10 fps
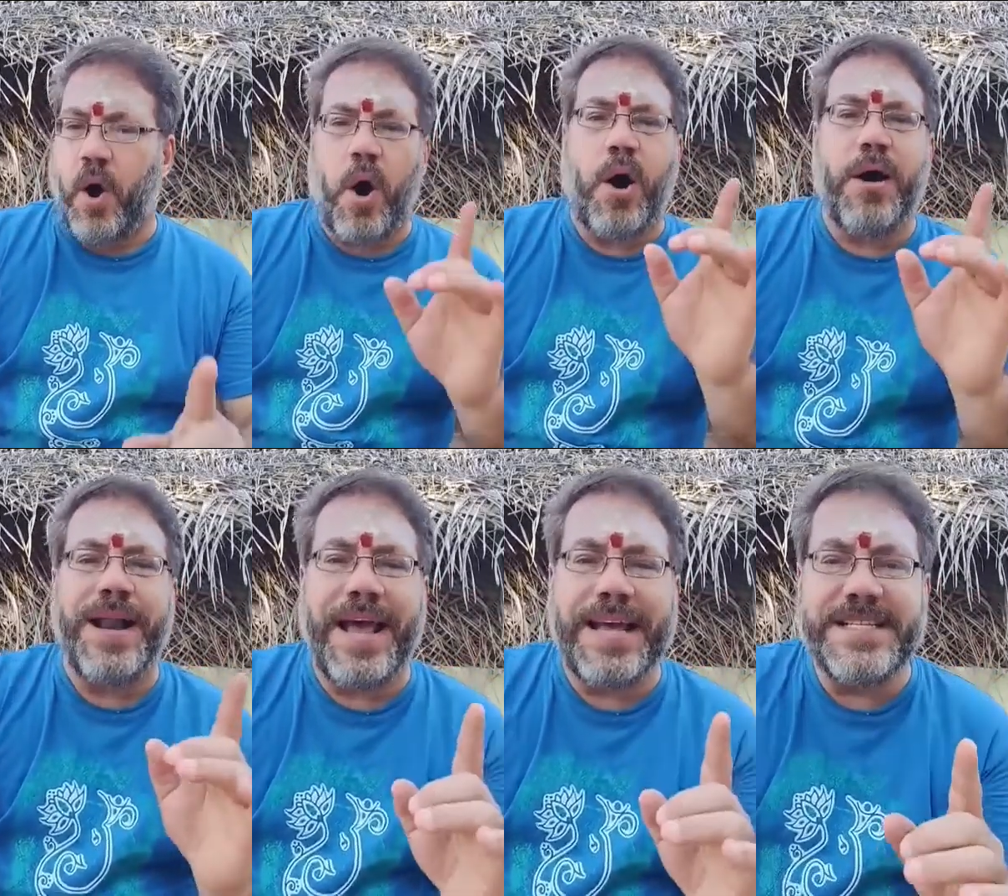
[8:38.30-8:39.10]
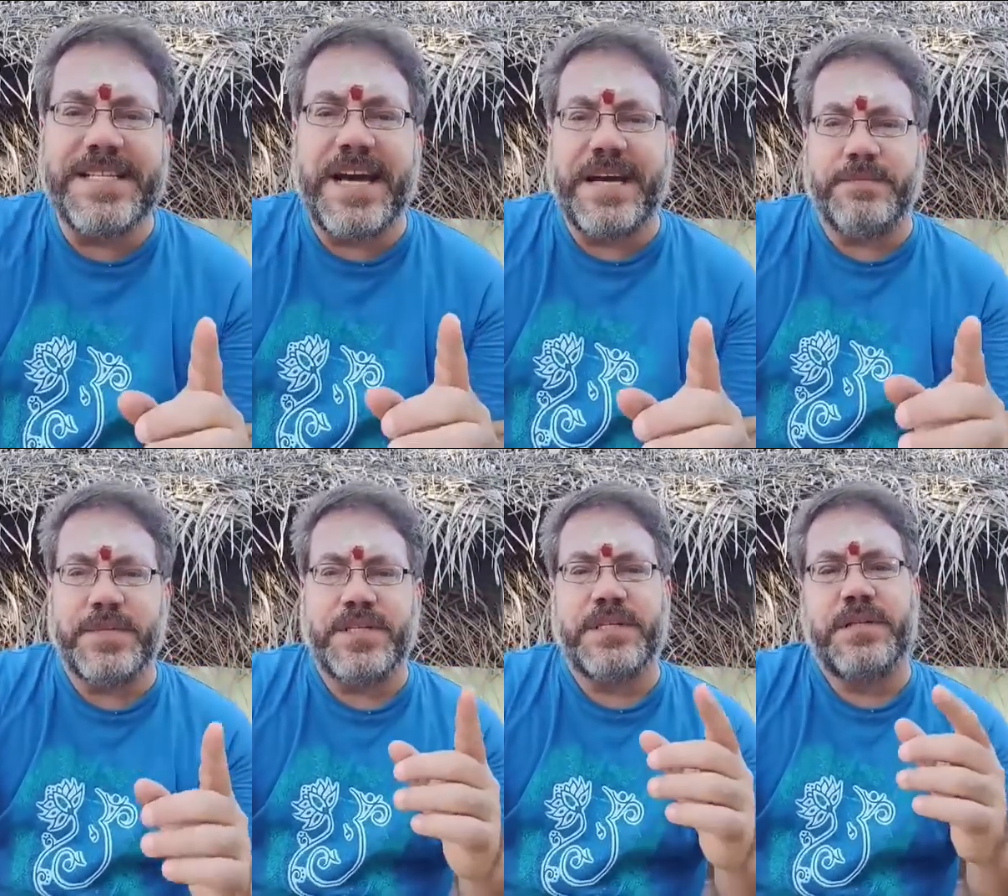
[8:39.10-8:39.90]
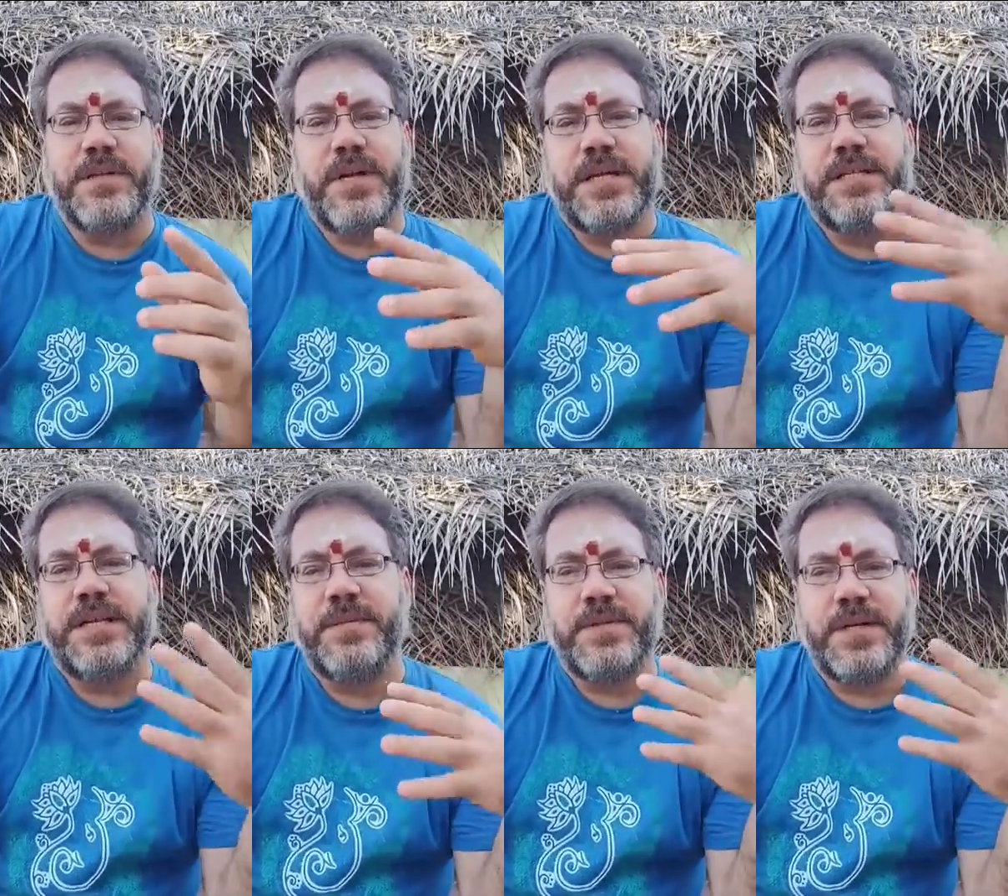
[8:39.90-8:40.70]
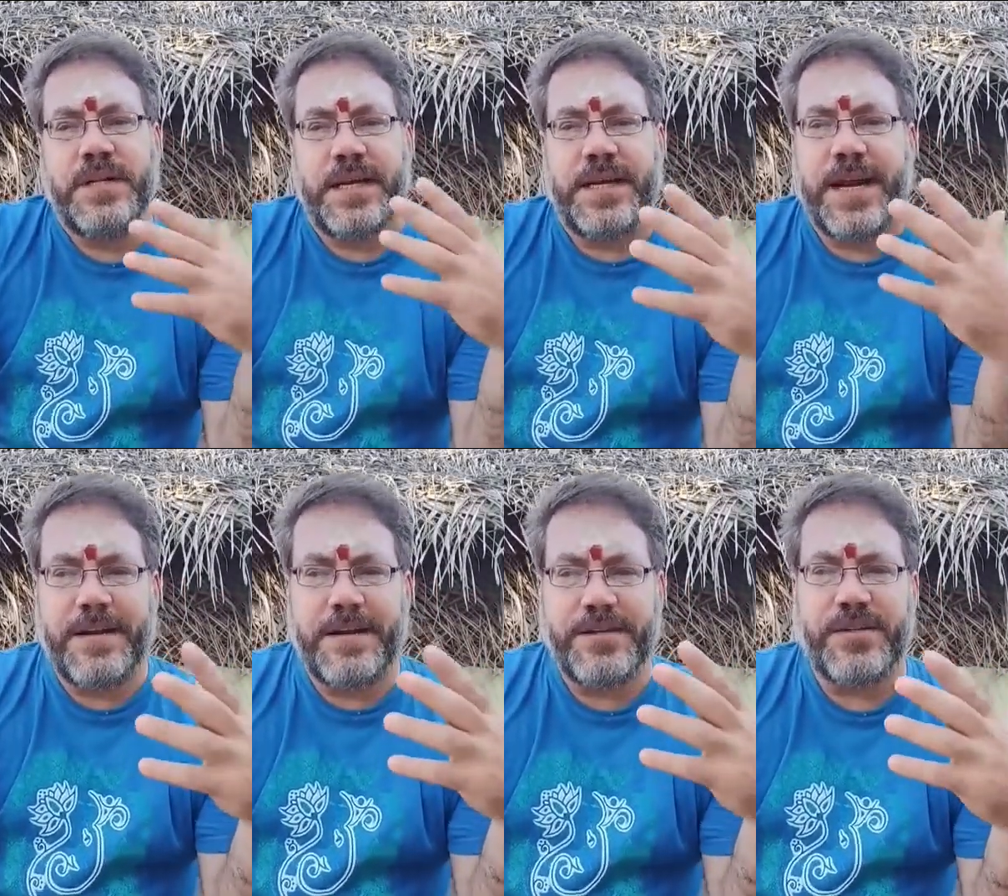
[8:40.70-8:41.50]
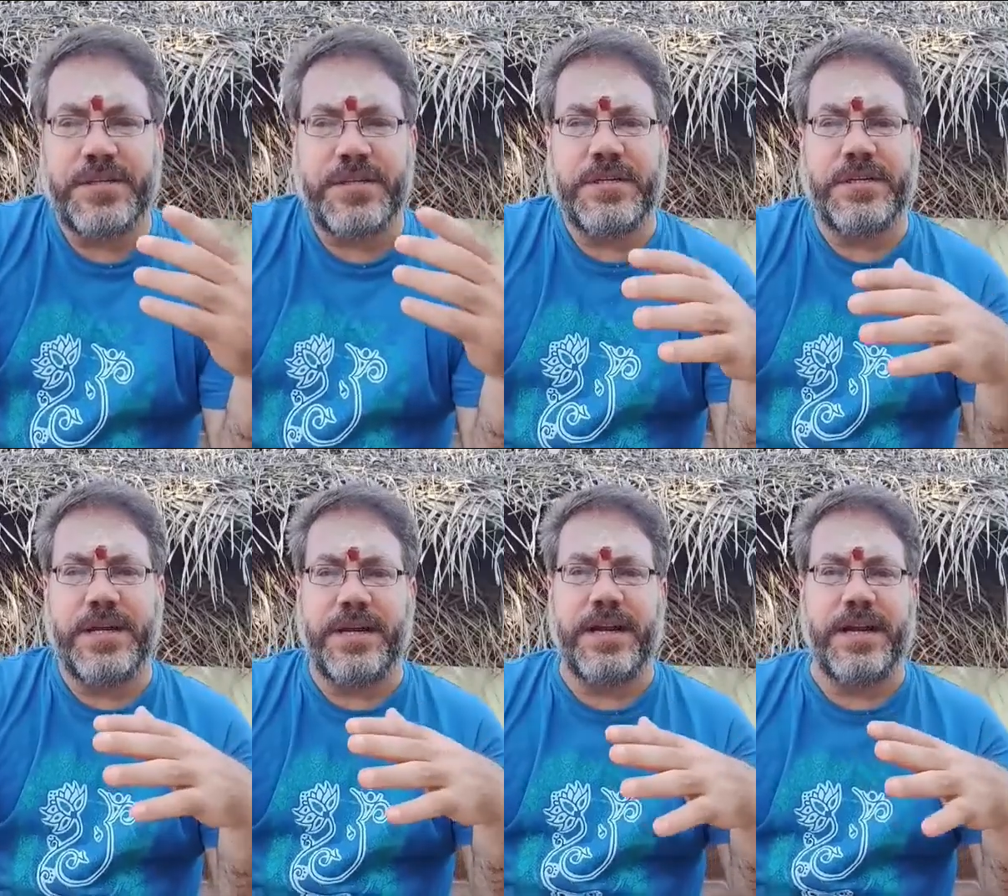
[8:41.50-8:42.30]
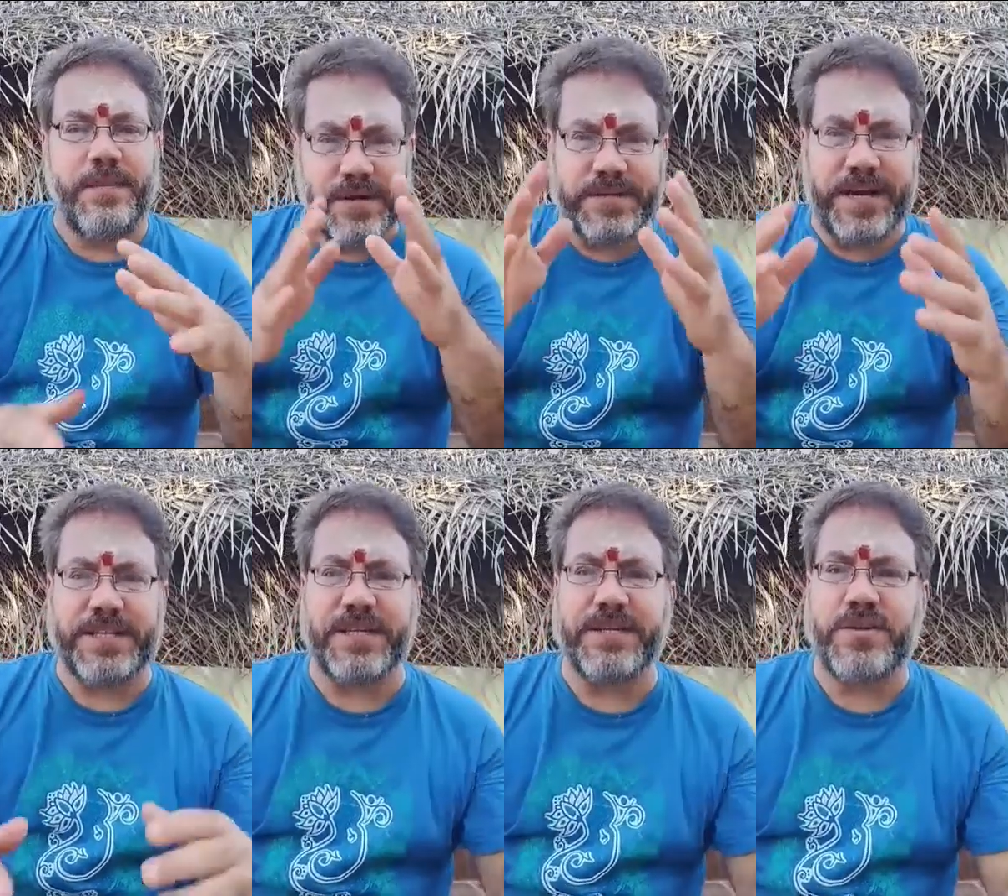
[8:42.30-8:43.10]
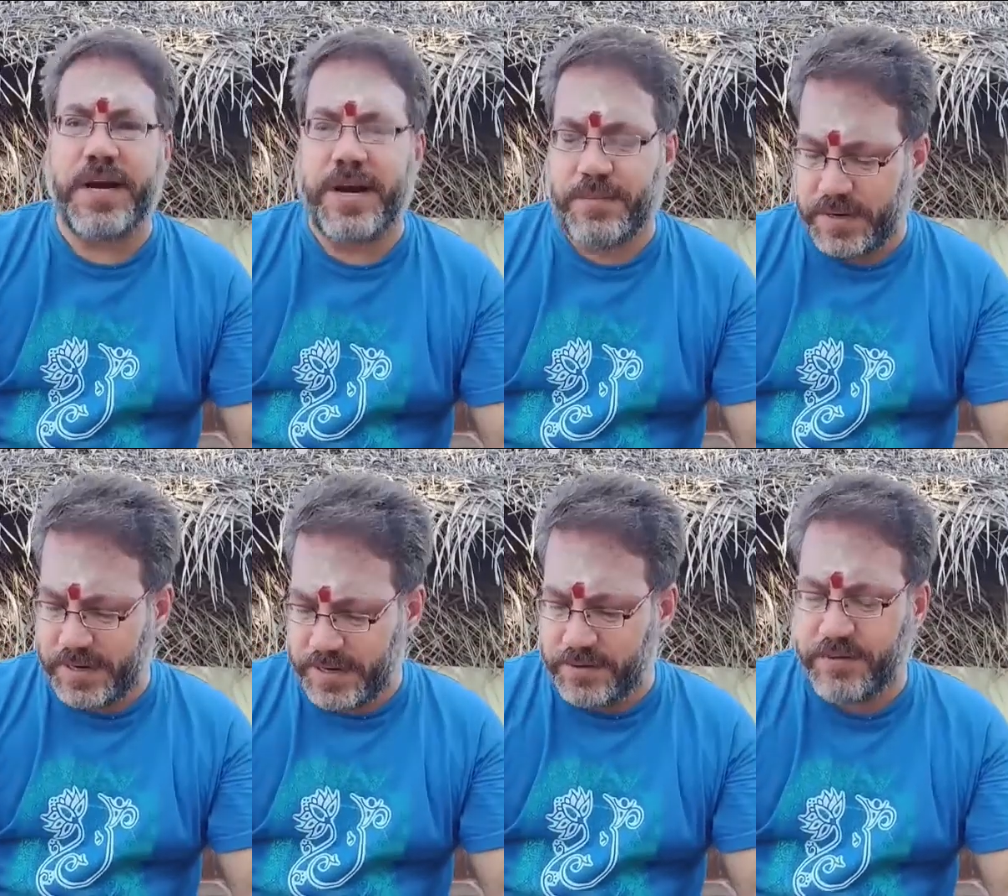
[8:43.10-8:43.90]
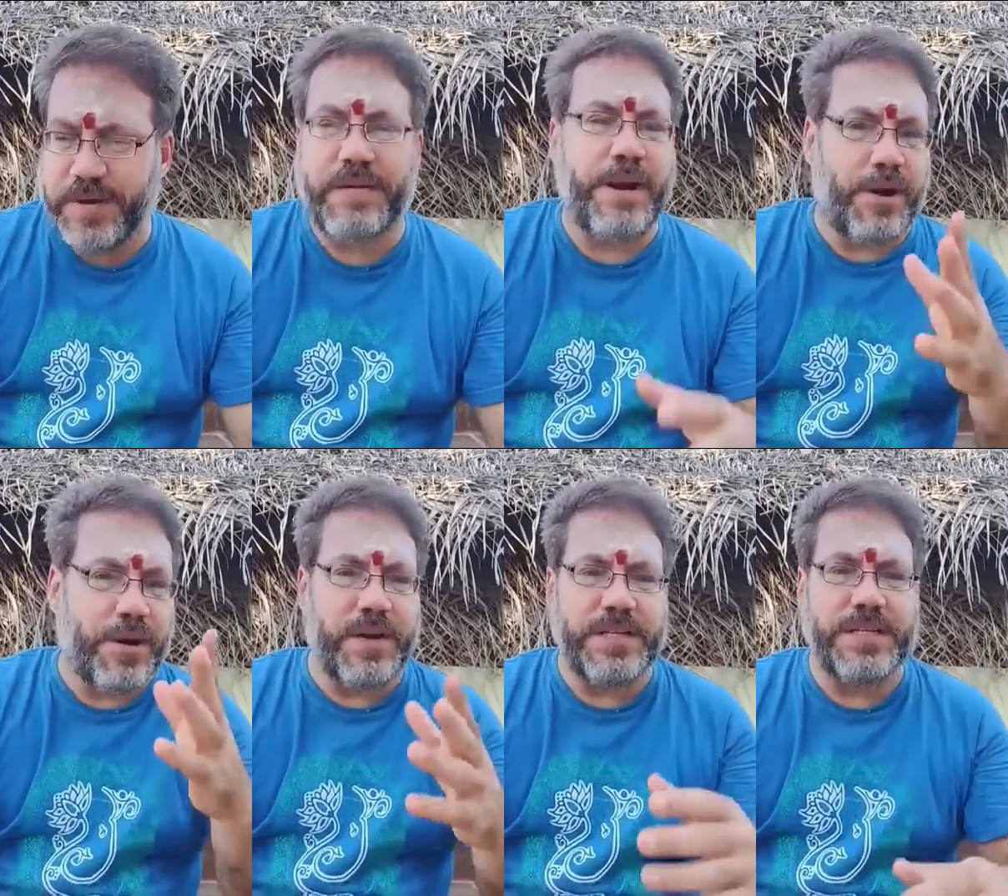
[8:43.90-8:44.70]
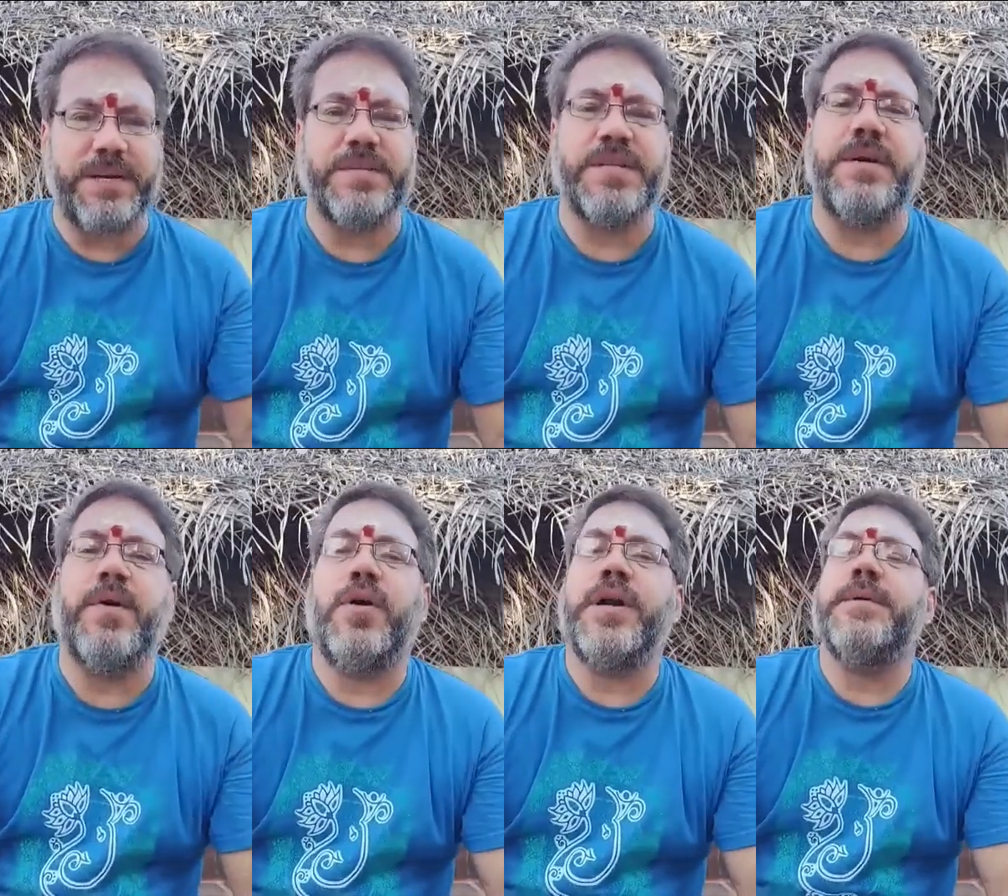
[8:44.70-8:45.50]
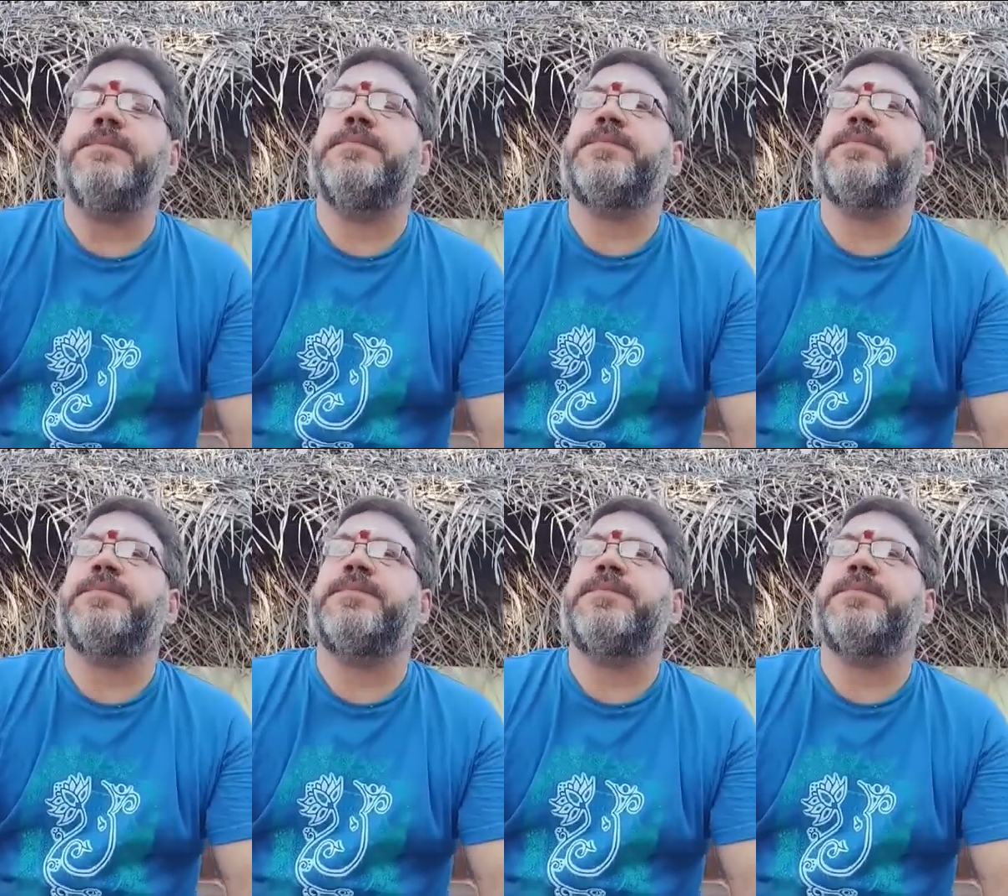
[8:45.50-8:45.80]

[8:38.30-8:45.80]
all enzymes, enzymes are the catalysts that enable reactions to happen, and we have a lot of enzymes in the body.